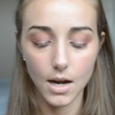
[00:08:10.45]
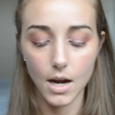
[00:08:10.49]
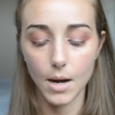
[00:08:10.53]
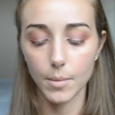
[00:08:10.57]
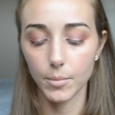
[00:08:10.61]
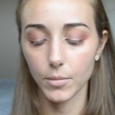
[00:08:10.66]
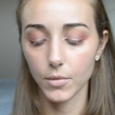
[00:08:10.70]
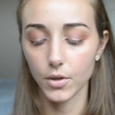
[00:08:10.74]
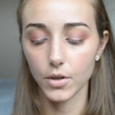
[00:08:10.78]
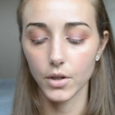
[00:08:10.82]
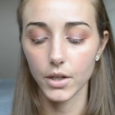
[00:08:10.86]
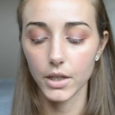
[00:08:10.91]

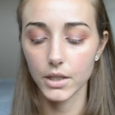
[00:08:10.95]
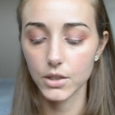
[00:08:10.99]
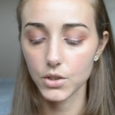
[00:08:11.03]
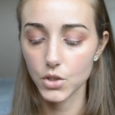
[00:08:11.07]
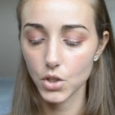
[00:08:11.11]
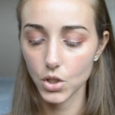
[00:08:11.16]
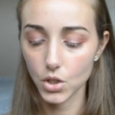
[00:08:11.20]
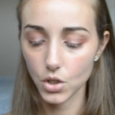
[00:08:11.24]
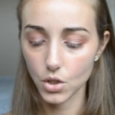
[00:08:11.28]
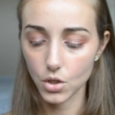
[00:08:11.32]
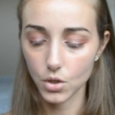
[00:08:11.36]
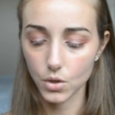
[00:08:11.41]
I'm going
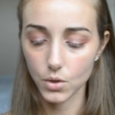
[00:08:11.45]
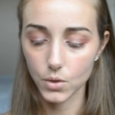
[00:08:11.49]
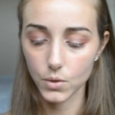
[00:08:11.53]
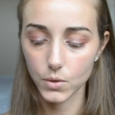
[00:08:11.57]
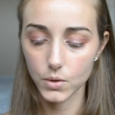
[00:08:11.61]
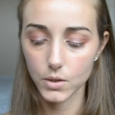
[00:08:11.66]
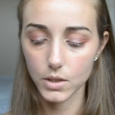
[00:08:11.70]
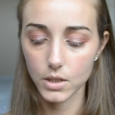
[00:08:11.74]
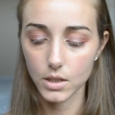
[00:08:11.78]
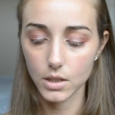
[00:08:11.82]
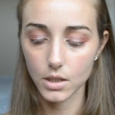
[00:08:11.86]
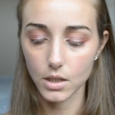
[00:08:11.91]
to
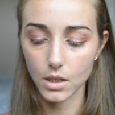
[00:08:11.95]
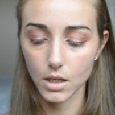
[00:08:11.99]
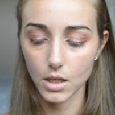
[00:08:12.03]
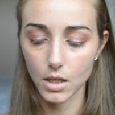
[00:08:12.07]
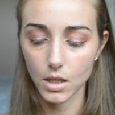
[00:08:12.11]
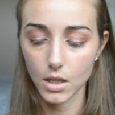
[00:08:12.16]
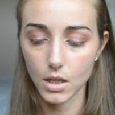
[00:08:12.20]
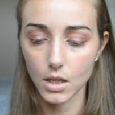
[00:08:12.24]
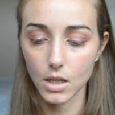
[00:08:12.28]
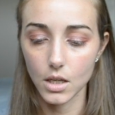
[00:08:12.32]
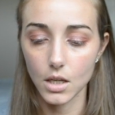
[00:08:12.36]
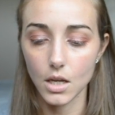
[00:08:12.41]
use
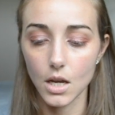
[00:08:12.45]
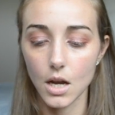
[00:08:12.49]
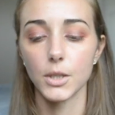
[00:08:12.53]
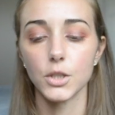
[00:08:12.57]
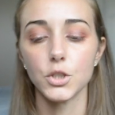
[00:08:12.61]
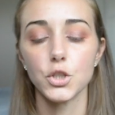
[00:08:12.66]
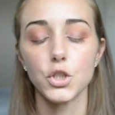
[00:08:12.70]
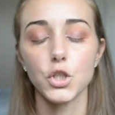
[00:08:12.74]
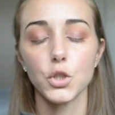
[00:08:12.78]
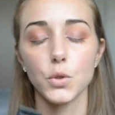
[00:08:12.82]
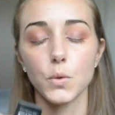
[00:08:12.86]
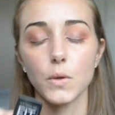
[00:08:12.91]
the
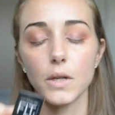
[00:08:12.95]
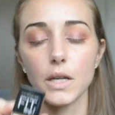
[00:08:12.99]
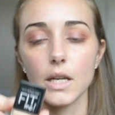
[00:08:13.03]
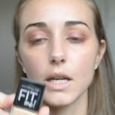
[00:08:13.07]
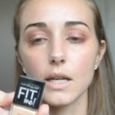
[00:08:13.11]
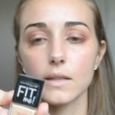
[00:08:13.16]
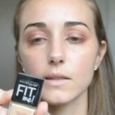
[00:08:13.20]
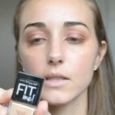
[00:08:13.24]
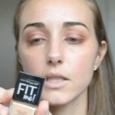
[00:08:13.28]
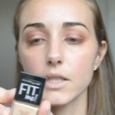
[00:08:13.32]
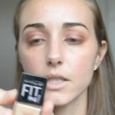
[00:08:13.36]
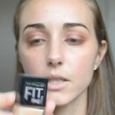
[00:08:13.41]
Dewy
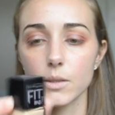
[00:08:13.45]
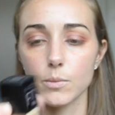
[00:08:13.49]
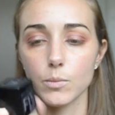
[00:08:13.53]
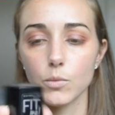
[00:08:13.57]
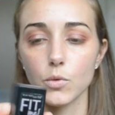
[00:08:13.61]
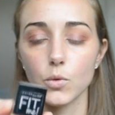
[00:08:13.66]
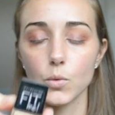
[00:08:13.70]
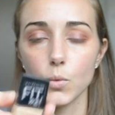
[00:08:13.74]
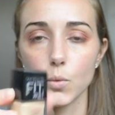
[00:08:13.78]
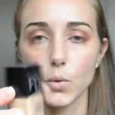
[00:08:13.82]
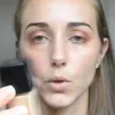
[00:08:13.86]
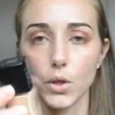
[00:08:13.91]
and
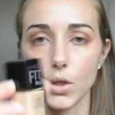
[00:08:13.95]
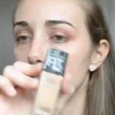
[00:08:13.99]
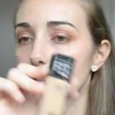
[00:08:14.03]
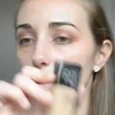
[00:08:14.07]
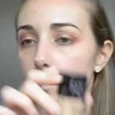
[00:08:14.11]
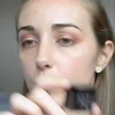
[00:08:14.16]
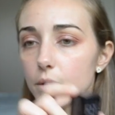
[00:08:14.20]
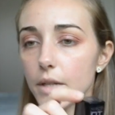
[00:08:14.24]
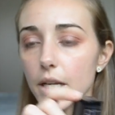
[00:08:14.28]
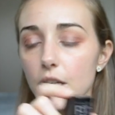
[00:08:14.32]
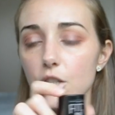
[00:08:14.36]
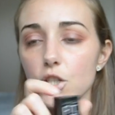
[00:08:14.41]
Smooth
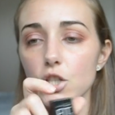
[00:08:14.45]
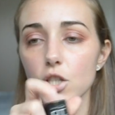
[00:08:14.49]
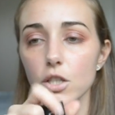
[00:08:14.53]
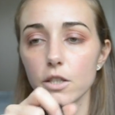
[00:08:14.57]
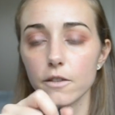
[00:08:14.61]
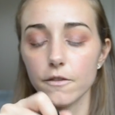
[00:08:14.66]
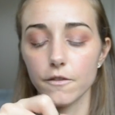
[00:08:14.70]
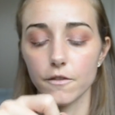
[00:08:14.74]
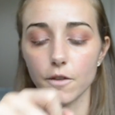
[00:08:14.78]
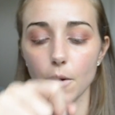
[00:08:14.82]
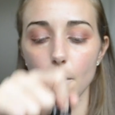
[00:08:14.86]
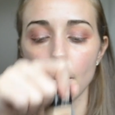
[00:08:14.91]
Foundation
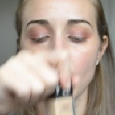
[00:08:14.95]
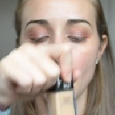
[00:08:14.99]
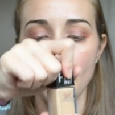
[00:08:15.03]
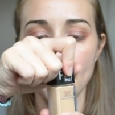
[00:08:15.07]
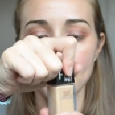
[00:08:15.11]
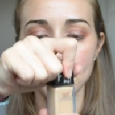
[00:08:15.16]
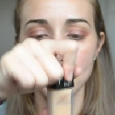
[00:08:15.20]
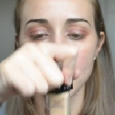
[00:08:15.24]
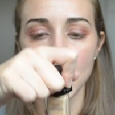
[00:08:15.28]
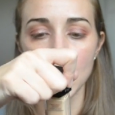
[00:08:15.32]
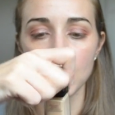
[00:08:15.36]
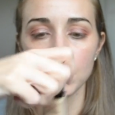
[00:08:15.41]
from
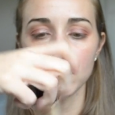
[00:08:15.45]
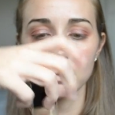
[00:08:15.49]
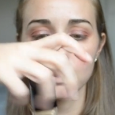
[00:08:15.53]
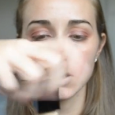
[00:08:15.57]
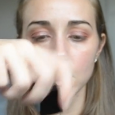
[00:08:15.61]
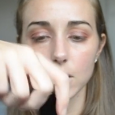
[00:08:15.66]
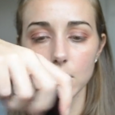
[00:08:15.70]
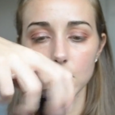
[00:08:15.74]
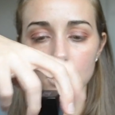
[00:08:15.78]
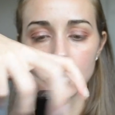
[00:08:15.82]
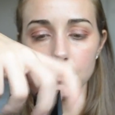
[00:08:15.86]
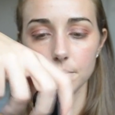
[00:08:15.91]

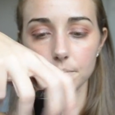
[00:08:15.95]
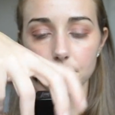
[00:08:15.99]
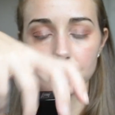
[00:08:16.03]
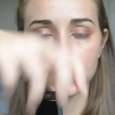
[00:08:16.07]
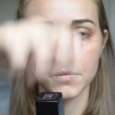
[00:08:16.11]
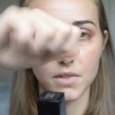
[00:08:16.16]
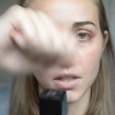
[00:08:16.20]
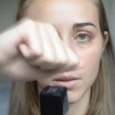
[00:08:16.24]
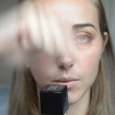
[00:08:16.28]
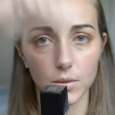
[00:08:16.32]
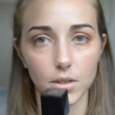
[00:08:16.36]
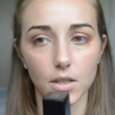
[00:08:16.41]
Maybelline.
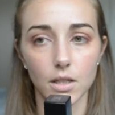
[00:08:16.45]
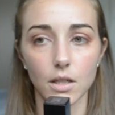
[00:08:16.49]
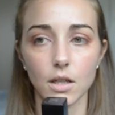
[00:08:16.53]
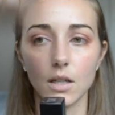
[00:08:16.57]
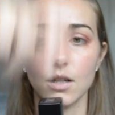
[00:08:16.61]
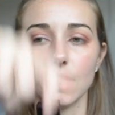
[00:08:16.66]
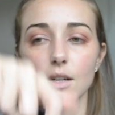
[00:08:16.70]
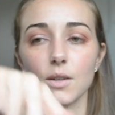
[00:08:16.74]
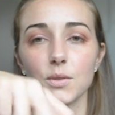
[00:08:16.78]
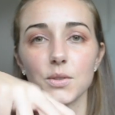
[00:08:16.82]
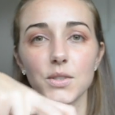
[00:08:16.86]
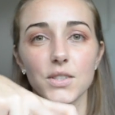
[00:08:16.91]

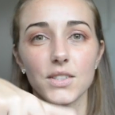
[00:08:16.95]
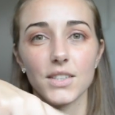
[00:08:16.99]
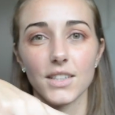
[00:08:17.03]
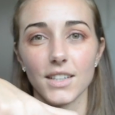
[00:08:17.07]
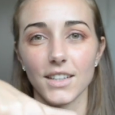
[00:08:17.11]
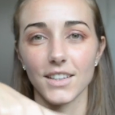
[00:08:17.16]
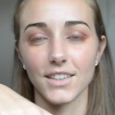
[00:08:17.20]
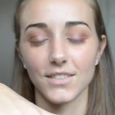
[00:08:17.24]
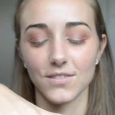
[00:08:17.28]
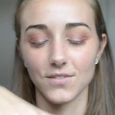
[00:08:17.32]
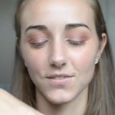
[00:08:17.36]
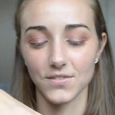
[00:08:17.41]
I was
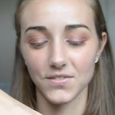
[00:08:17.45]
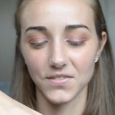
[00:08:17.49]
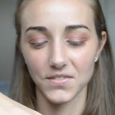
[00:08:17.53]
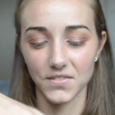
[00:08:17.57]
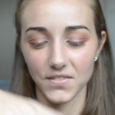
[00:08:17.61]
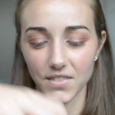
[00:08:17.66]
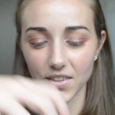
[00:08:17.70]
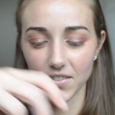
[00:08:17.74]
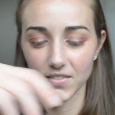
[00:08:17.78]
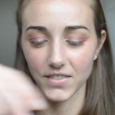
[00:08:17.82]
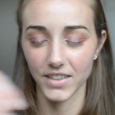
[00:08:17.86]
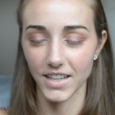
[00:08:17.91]
gonna
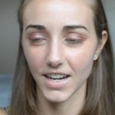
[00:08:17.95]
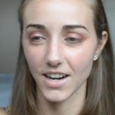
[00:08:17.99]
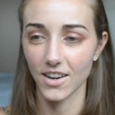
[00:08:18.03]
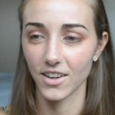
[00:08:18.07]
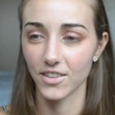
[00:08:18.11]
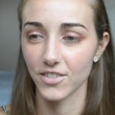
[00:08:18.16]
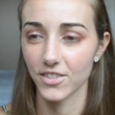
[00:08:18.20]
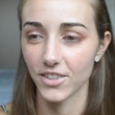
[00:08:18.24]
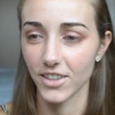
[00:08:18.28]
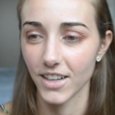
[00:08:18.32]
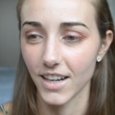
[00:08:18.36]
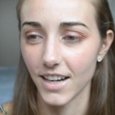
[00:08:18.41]
buff it out, I
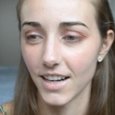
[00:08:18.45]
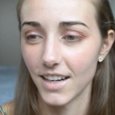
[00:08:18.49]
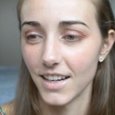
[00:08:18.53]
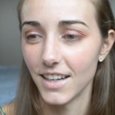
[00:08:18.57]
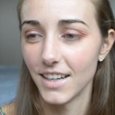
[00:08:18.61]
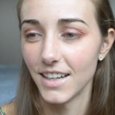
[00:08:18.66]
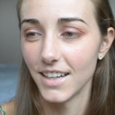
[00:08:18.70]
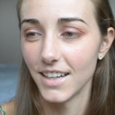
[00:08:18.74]
forgot.